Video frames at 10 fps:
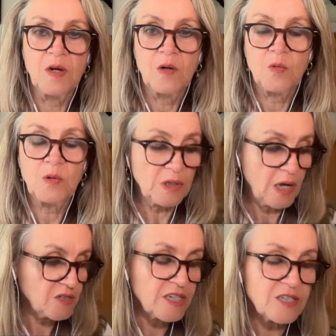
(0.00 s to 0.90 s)
Well,
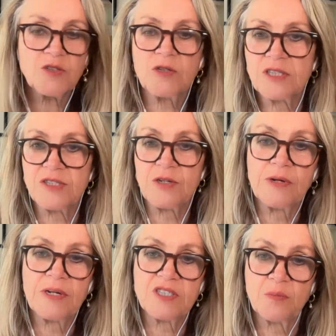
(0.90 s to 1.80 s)
how central is
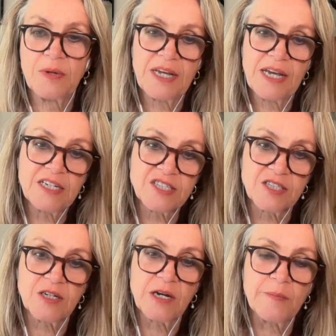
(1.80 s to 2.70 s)
US
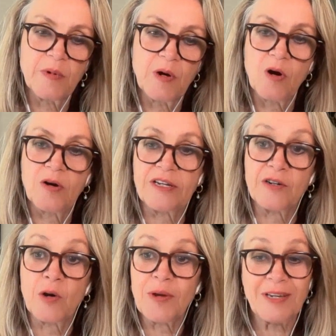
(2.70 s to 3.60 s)
mediation? Are
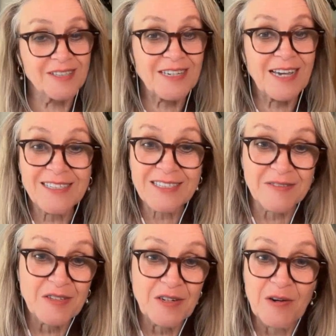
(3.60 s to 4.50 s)
economic
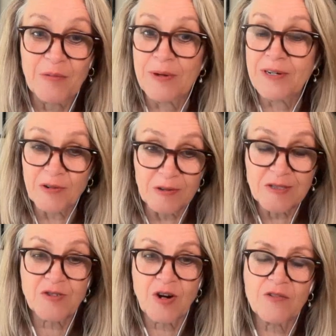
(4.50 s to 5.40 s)
incentives,
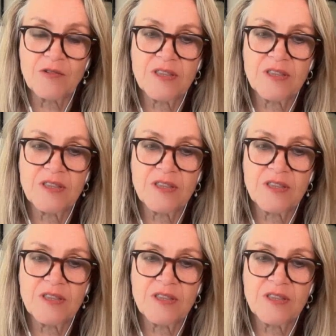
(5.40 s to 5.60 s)
minerals, driving the